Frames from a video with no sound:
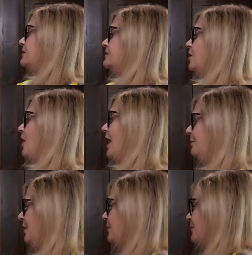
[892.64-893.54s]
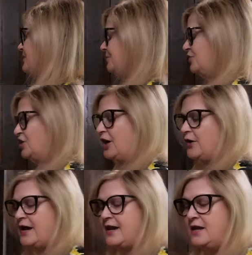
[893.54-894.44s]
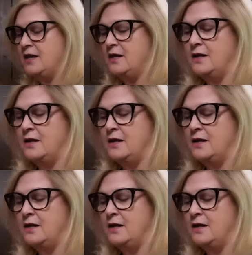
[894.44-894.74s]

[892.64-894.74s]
So I'm gonna put some cherry